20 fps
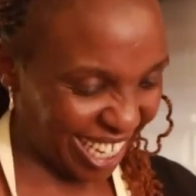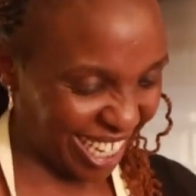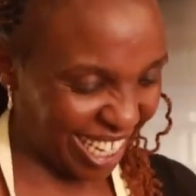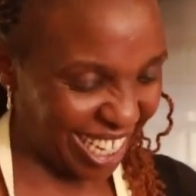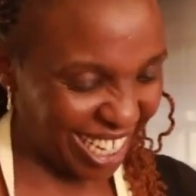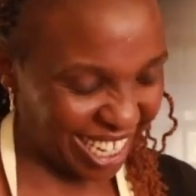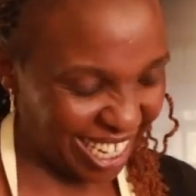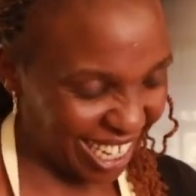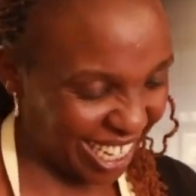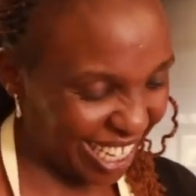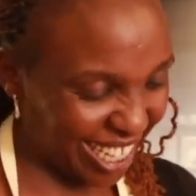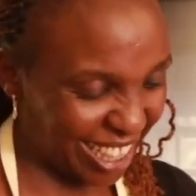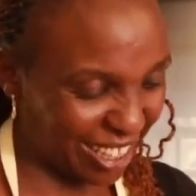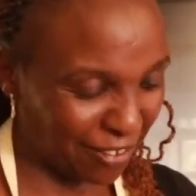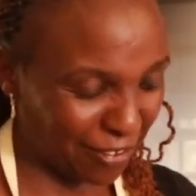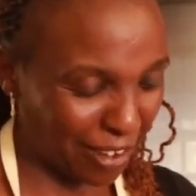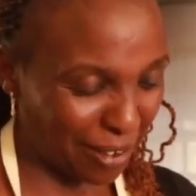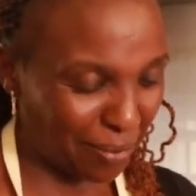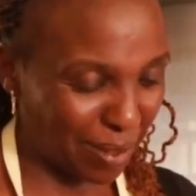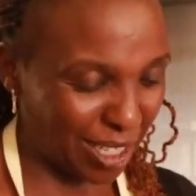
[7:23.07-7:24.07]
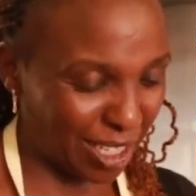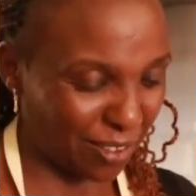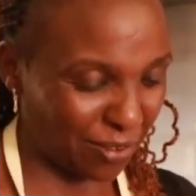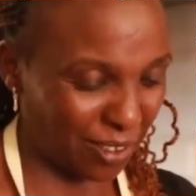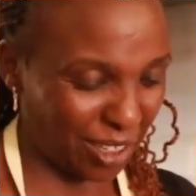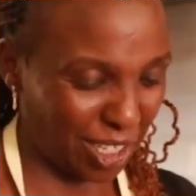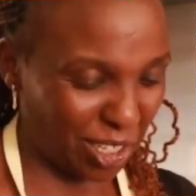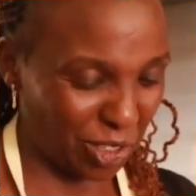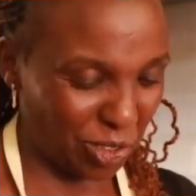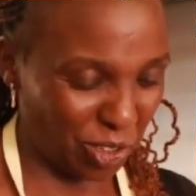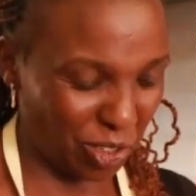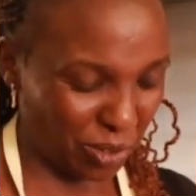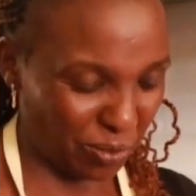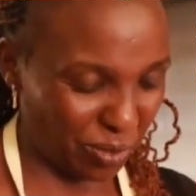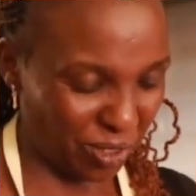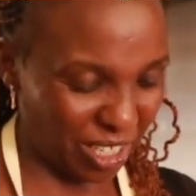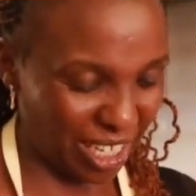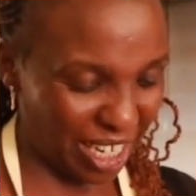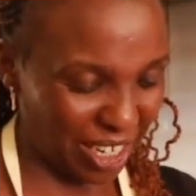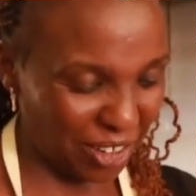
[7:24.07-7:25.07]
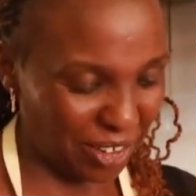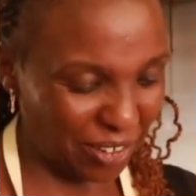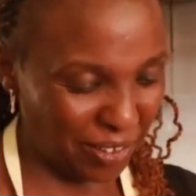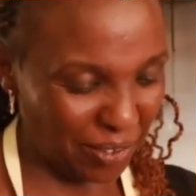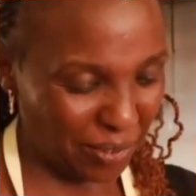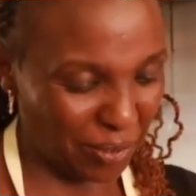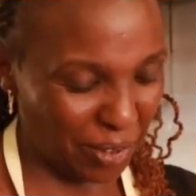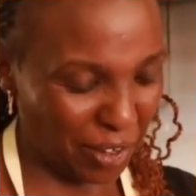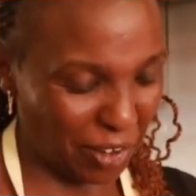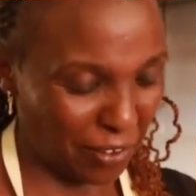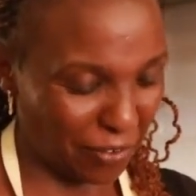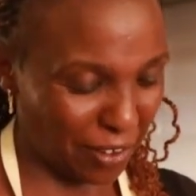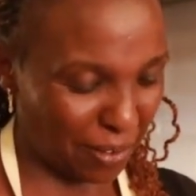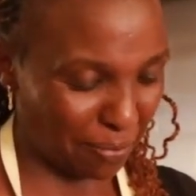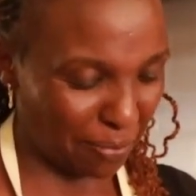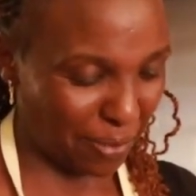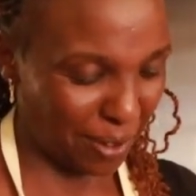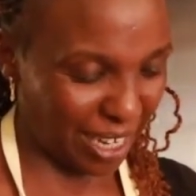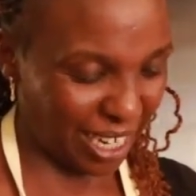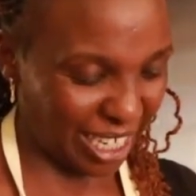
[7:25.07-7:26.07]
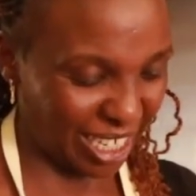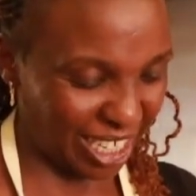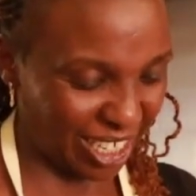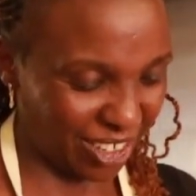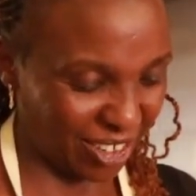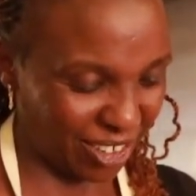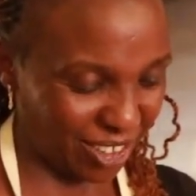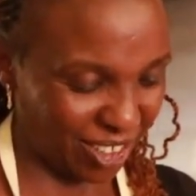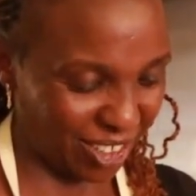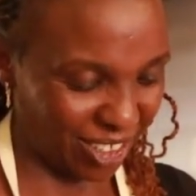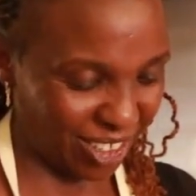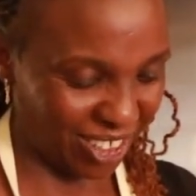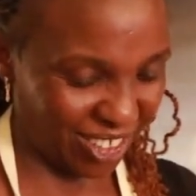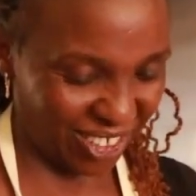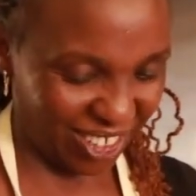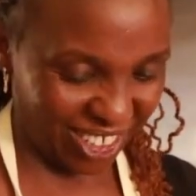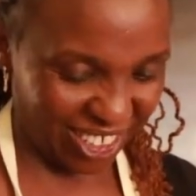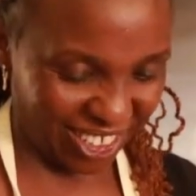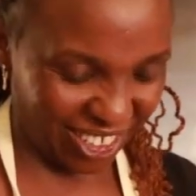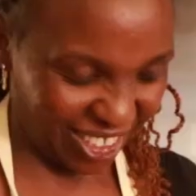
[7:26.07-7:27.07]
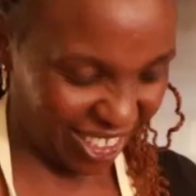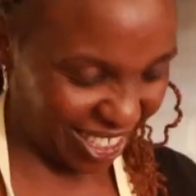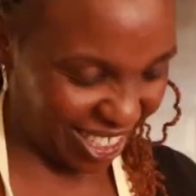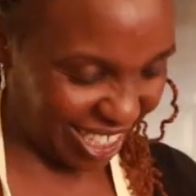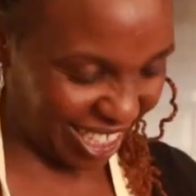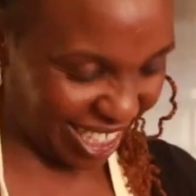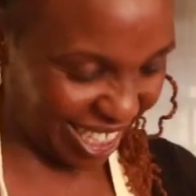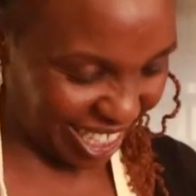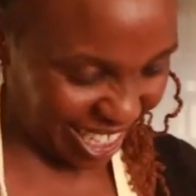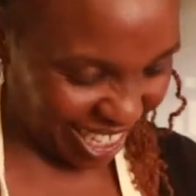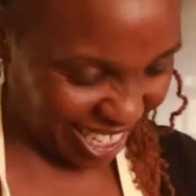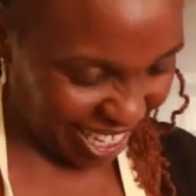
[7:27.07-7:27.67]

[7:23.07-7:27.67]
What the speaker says: In the Farmer's Friend YouTube channel, we offer practical solutions.